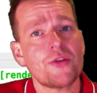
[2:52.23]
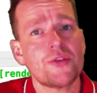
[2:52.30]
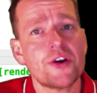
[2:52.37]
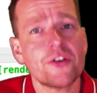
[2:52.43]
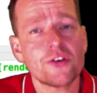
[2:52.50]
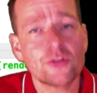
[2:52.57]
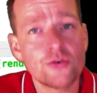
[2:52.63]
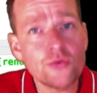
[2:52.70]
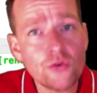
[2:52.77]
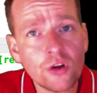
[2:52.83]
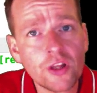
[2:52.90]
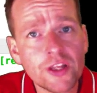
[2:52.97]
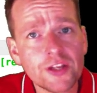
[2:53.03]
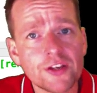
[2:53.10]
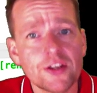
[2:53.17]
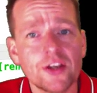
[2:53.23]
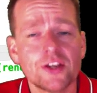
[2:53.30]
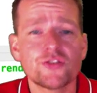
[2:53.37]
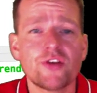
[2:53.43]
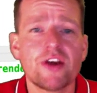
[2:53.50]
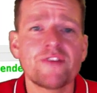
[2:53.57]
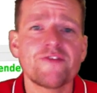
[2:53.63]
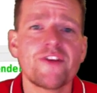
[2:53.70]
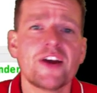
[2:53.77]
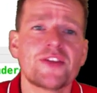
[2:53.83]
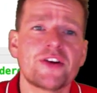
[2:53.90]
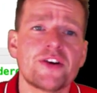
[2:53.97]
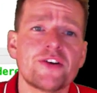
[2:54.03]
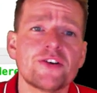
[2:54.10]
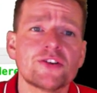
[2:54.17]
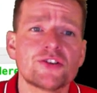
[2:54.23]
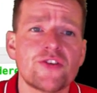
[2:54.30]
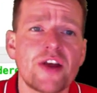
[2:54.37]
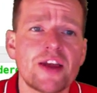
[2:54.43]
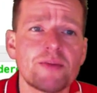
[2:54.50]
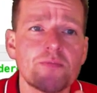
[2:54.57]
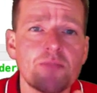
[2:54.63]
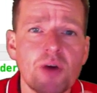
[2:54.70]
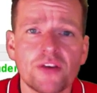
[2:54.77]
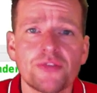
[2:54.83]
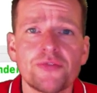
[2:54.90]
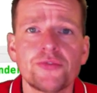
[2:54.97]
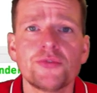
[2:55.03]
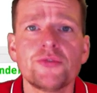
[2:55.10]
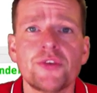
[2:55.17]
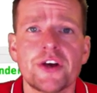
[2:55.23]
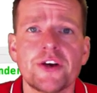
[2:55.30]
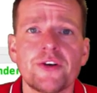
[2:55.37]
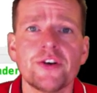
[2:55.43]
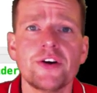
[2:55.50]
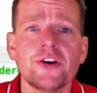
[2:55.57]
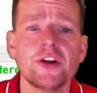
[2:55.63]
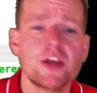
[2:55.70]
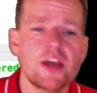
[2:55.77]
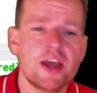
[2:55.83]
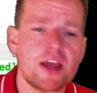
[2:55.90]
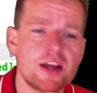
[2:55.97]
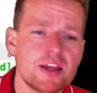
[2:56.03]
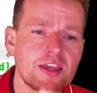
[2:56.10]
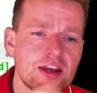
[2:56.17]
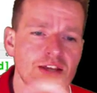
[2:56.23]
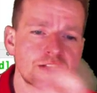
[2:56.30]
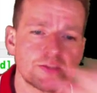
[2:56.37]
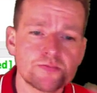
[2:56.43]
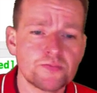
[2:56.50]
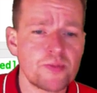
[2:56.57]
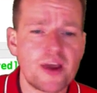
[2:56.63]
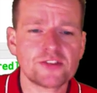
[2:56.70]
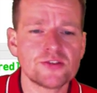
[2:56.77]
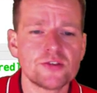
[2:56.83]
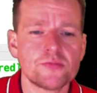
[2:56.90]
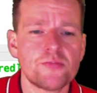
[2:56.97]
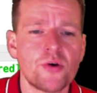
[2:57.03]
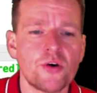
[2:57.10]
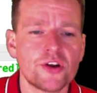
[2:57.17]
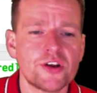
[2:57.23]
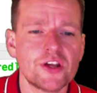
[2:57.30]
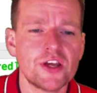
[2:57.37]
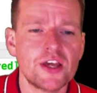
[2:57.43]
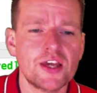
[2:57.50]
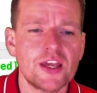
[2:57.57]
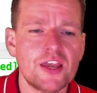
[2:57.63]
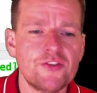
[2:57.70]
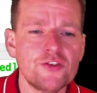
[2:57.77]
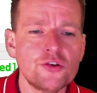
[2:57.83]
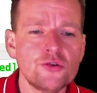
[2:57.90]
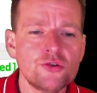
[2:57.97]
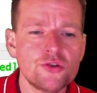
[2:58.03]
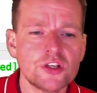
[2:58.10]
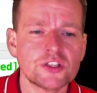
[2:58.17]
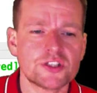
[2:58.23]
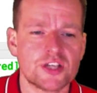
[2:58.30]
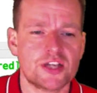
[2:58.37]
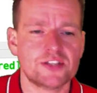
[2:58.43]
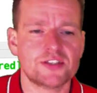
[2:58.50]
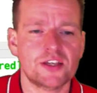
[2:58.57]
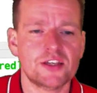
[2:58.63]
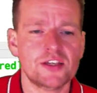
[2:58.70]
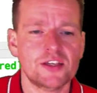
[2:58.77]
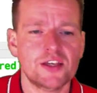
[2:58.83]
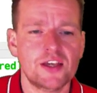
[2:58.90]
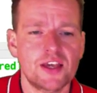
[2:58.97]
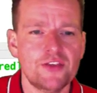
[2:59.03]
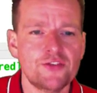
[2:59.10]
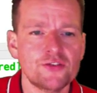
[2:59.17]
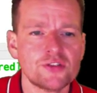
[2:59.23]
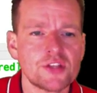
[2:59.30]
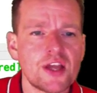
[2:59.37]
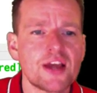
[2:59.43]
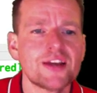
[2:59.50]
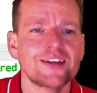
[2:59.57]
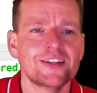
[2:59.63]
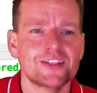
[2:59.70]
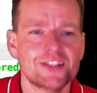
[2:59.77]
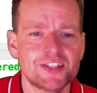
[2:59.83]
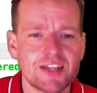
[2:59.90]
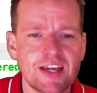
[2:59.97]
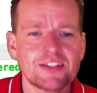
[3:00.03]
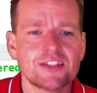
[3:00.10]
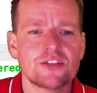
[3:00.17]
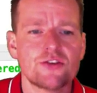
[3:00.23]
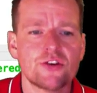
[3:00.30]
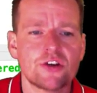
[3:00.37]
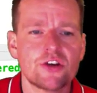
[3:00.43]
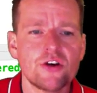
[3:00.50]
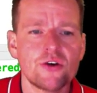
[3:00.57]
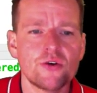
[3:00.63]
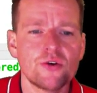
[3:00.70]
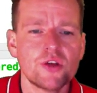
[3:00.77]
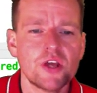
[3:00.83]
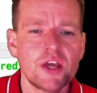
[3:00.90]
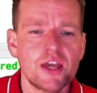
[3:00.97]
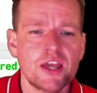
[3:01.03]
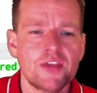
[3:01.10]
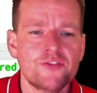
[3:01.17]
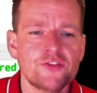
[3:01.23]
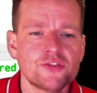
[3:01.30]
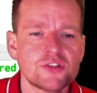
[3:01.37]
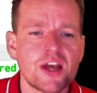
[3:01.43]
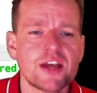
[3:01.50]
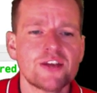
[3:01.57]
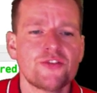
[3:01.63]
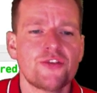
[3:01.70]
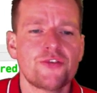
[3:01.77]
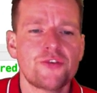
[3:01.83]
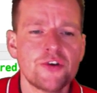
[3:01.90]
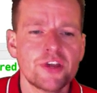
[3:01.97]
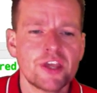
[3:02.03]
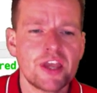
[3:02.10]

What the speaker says: there, Google it, try and find the error, try and bug through the error. And again, it's back to the point, if you do unit testing, if you start testing your code, if you start throwing